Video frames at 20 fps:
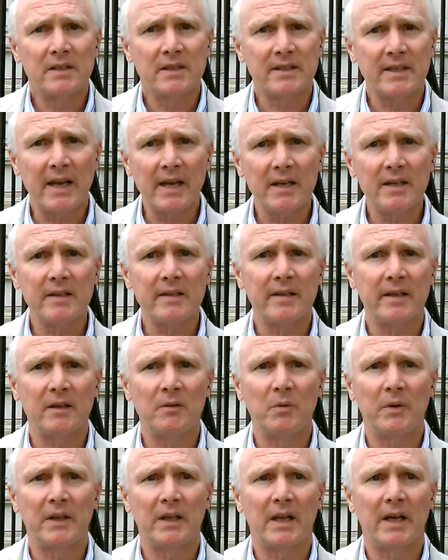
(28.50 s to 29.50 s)
The second
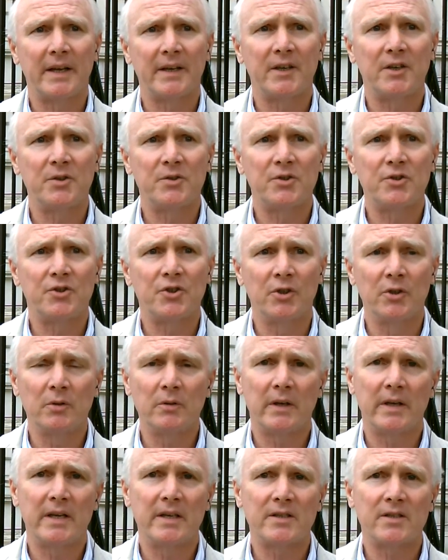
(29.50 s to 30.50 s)
thing we'd like you to
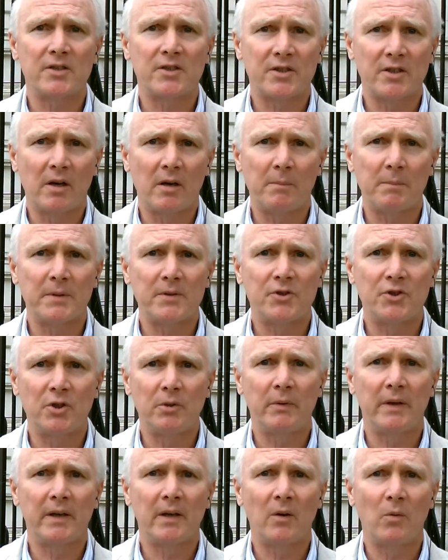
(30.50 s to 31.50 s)
do is stop
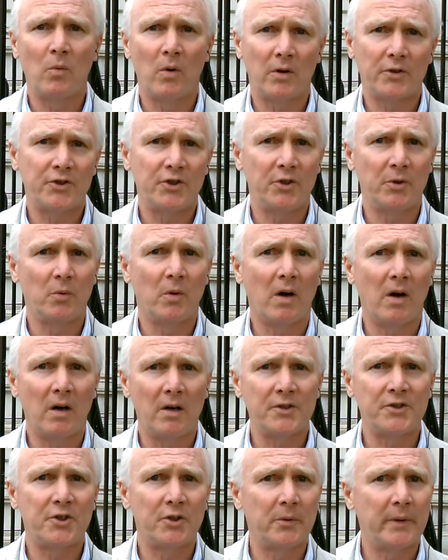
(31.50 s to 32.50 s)
doing what you
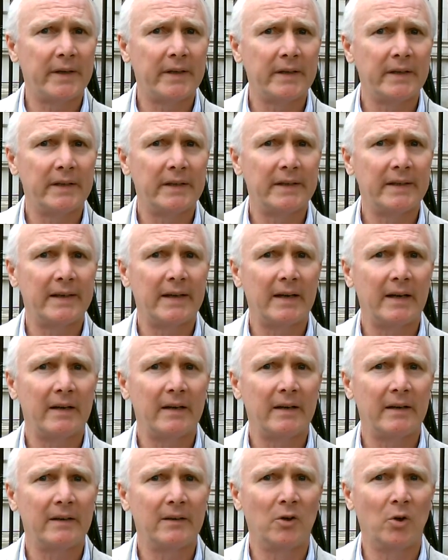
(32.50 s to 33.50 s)
are doing
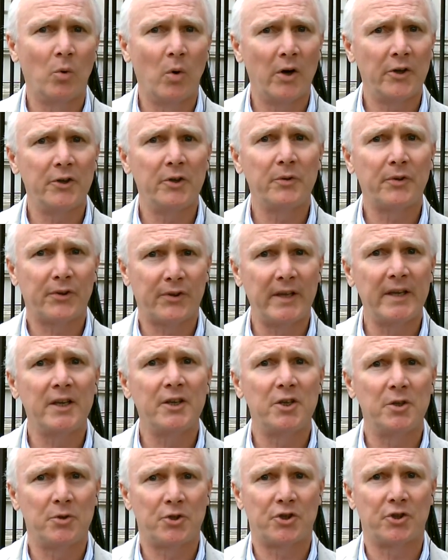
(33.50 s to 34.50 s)
or what you
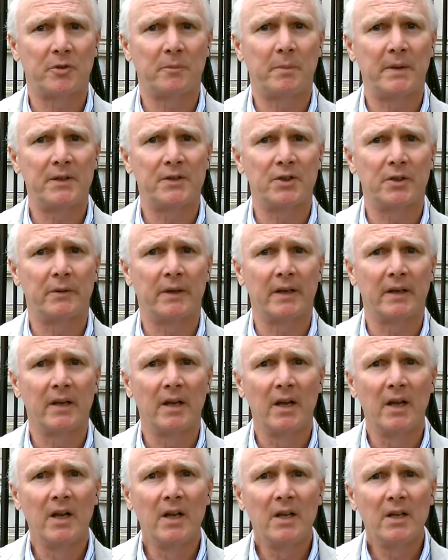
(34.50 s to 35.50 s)
think you should be doing.
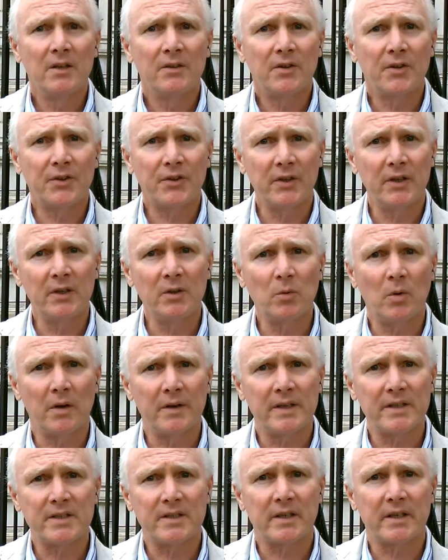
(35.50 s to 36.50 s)
The third
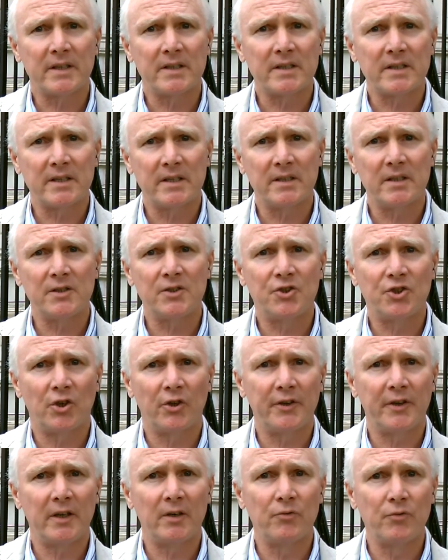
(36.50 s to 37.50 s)
one is to consider
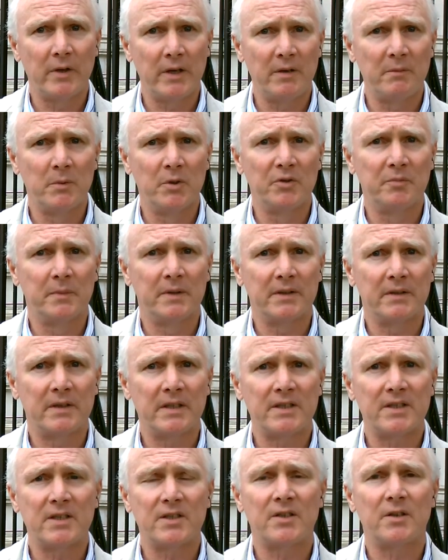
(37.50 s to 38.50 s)
joining ReMovement.
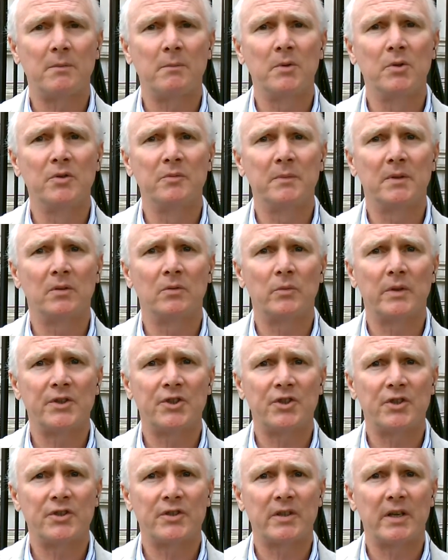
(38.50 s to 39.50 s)
This is a movement
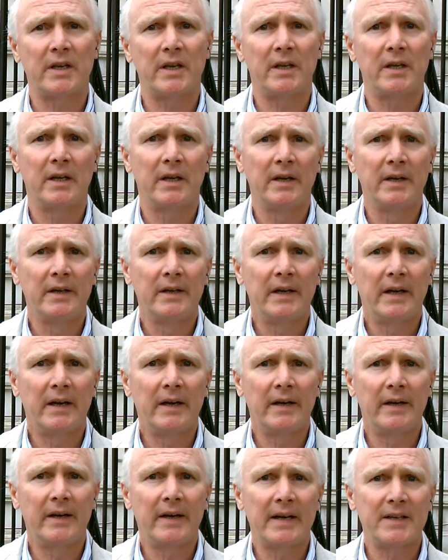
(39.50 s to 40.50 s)
which is
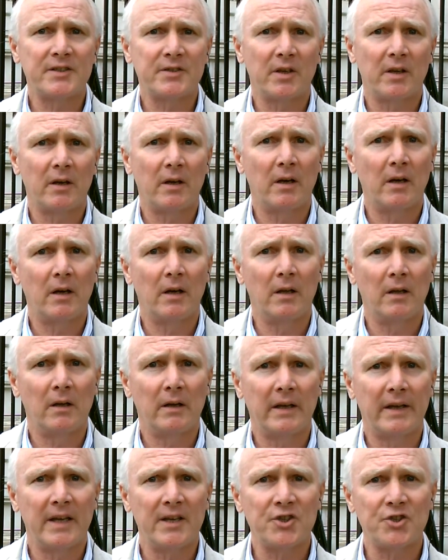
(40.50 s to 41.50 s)

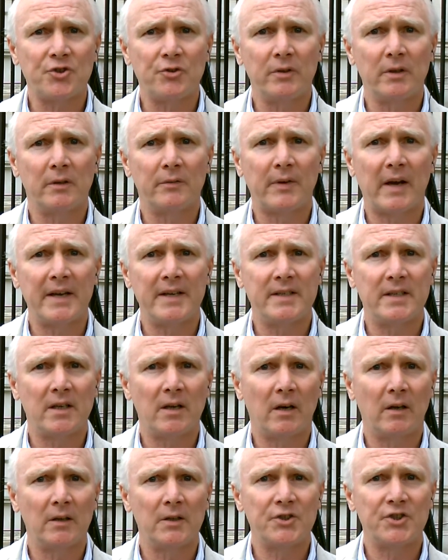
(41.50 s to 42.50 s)
a history of
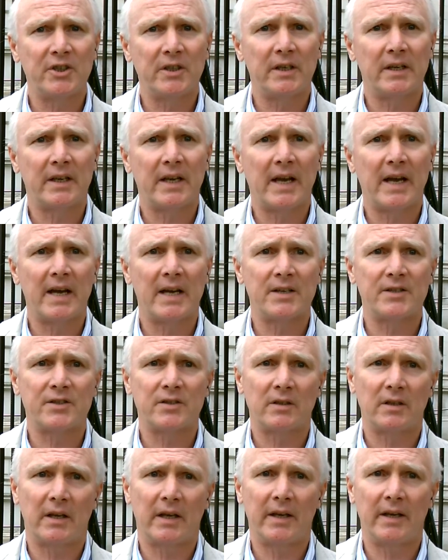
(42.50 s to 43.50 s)
ideology, it has
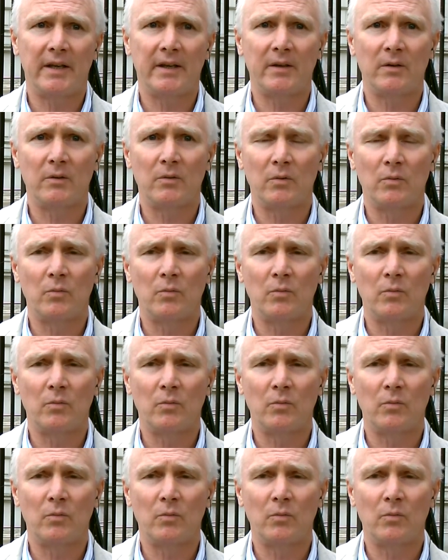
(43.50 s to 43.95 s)
a